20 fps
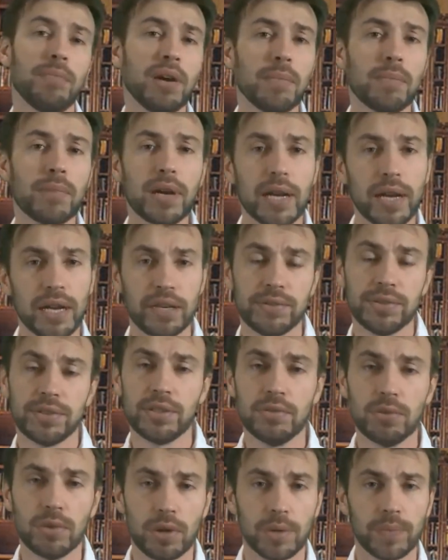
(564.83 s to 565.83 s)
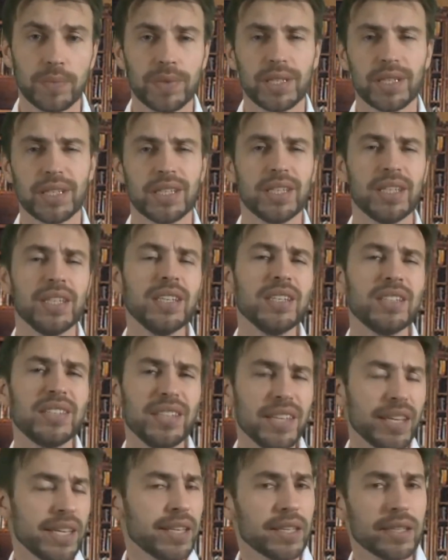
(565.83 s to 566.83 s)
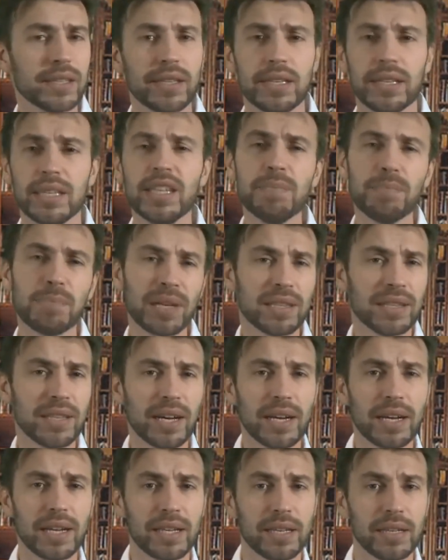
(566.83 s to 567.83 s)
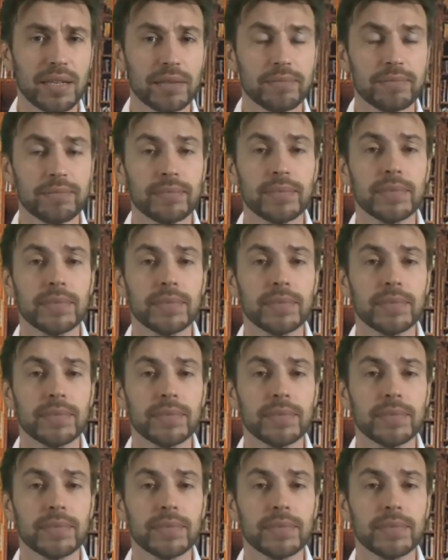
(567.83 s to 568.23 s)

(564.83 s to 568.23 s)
and took everything from the left-handed, and money,